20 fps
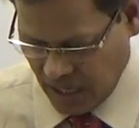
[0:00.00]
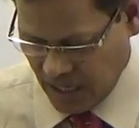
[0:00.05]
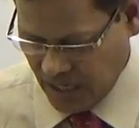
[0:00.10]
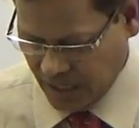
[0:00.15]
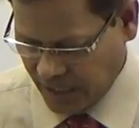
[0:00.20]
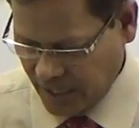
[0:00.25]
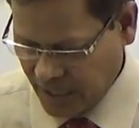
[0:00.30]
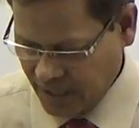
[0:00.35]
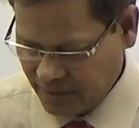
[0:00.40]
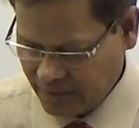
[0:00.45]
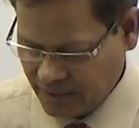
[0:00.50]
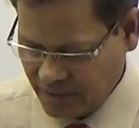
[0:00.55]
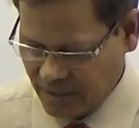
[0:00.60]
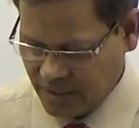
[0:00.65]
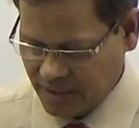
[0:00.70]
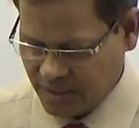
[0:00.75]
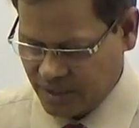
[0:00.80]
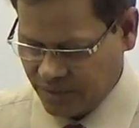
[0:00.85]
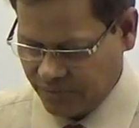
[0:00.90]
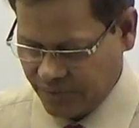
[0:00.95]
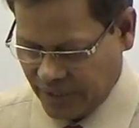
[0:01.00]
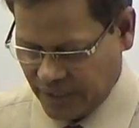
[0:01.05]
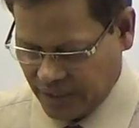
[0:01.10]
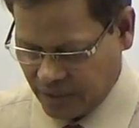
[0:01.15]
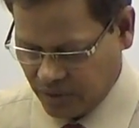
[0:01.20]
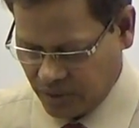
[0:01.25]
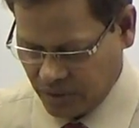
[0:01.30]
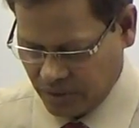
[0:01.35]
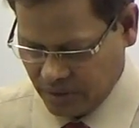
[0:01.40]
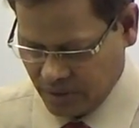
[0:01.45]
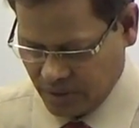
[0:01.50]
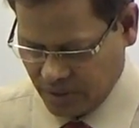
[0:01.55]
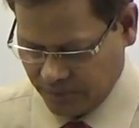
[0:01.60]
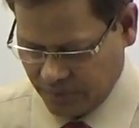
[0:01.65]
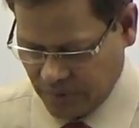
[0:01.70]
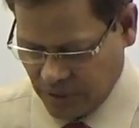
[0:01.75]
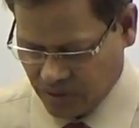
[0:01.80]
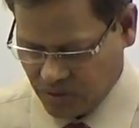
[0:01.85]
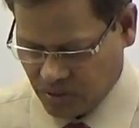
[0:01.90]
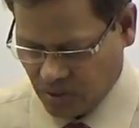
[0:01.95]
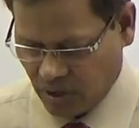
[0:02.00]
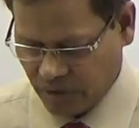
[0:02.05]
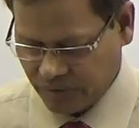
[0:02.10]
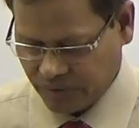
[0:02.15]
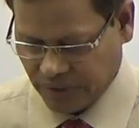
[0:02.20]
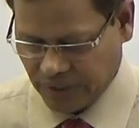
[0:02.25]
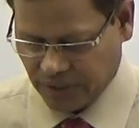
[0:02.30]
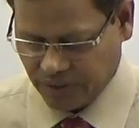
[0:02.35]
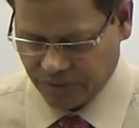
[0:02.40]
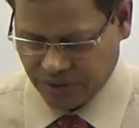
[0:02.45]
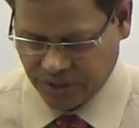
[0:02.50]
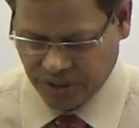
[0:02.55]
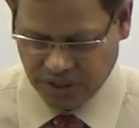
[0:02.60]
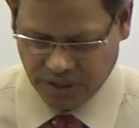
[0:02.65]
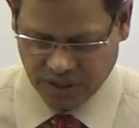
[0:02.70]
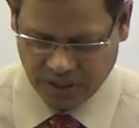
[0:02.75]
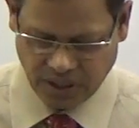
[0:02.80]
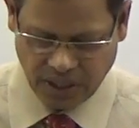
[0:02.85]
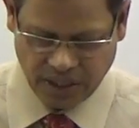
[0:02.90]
Okay, so very good. We have solved 3 questions,